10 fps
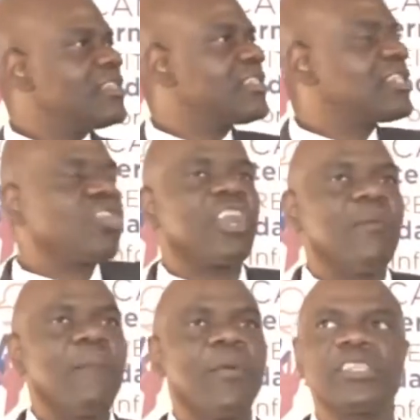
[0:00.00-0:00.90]
Cyril
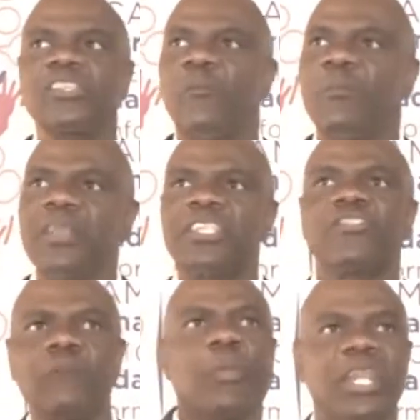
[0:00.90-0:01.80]
Ramaphosa will be
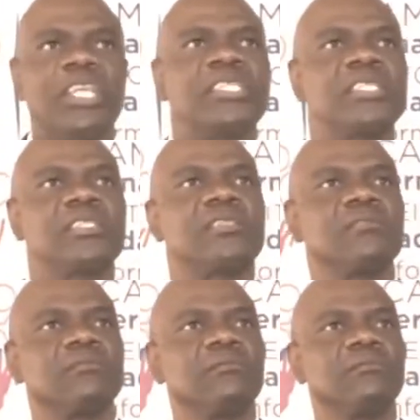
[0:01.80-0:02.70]
Minister of Police.
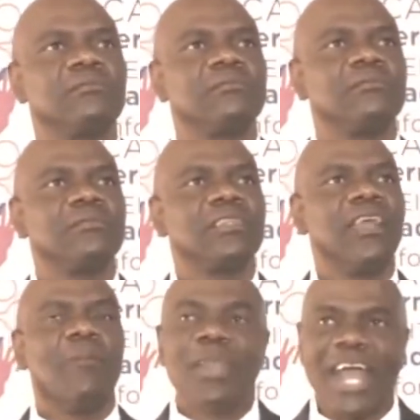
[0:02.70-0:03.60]

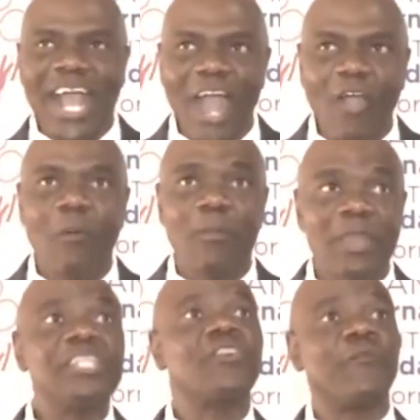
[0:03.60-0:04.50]
Mnangagwa will be
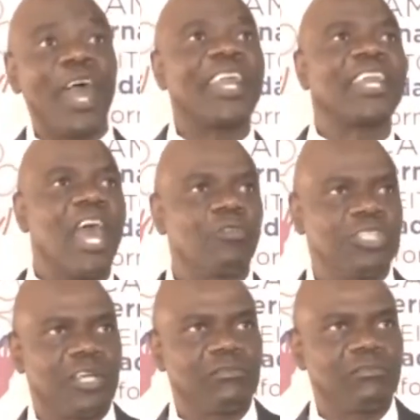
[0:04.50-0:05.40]
Minister of
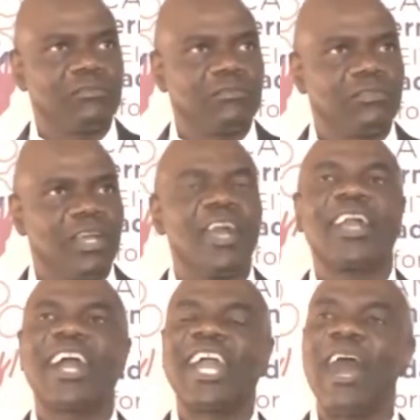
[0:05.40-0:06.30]
Agriculture.
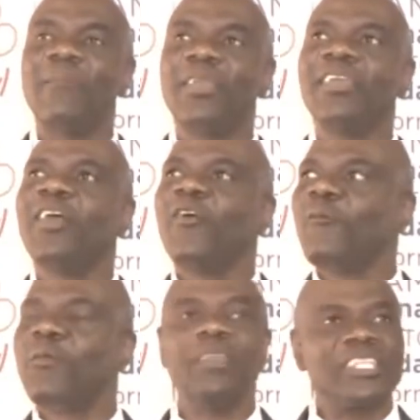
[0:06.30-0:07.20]
Kagame
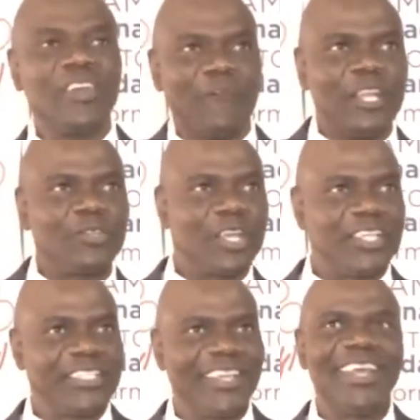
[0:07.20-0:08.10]
will be Minister of
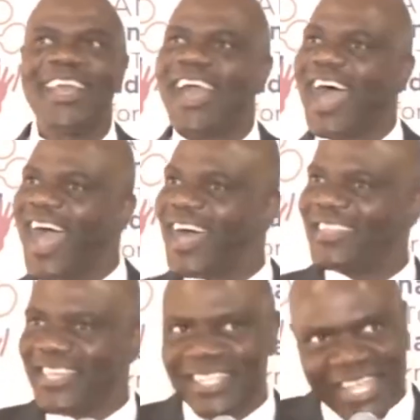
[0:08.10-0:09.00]
Education.
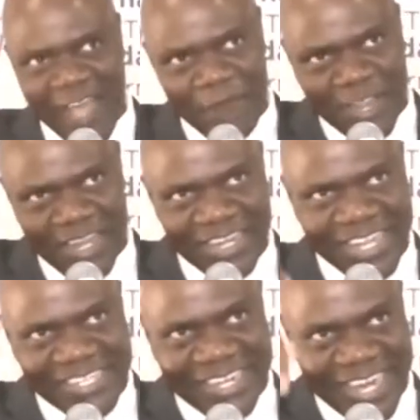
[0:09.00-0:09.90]
Are these African
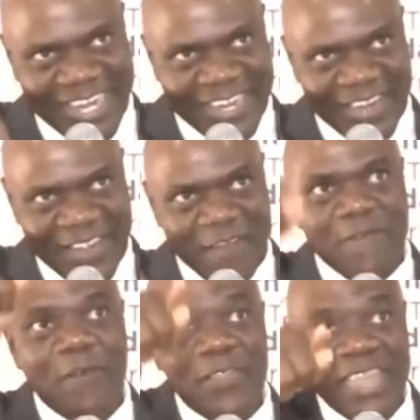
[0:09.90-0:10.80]
leaders ready
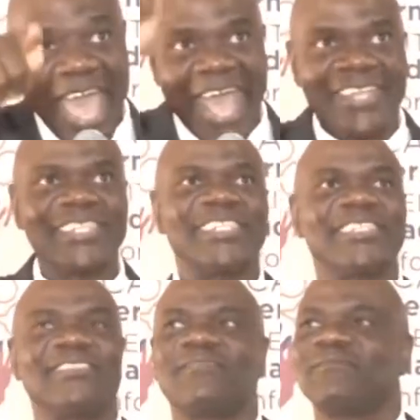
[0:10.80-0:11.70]
for that?
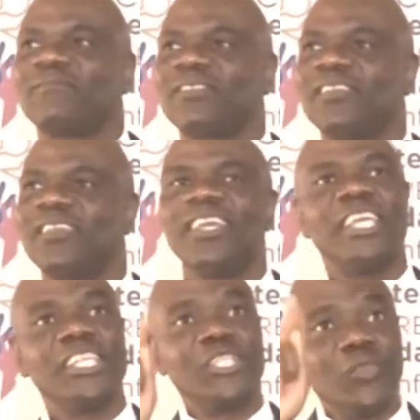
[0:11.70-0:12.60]

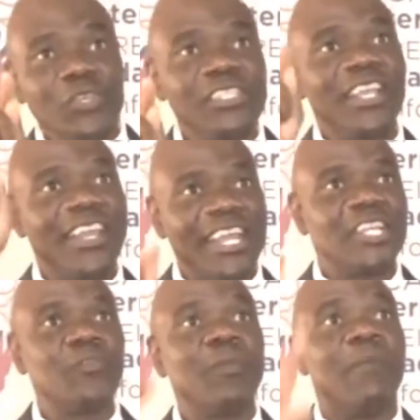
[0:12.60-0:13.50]
Is News
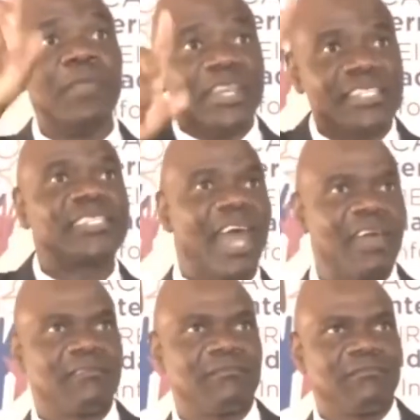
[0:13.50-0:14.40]
ready to be a minister?